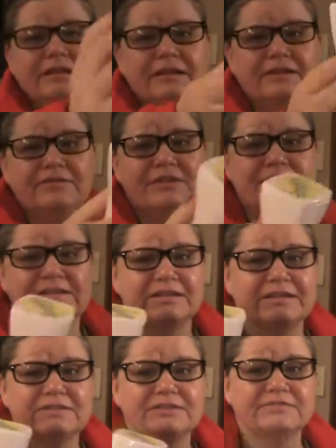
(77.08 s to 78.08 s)
I love these
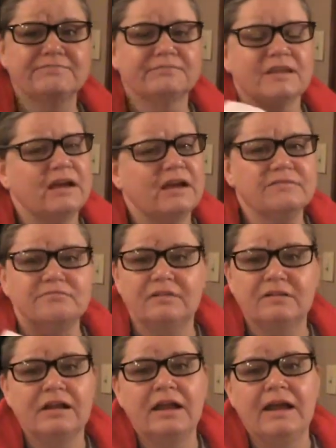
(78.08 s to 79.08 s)
things. That
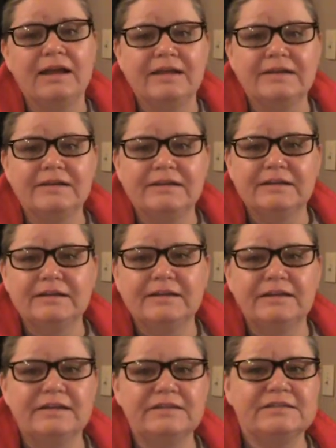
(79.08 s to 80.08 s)

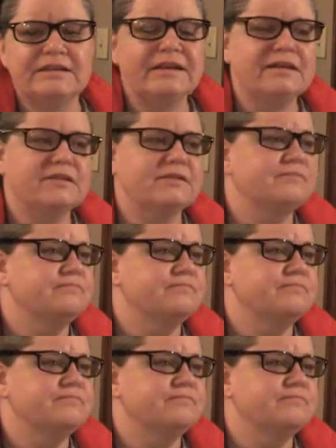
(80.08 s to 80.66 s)
it's like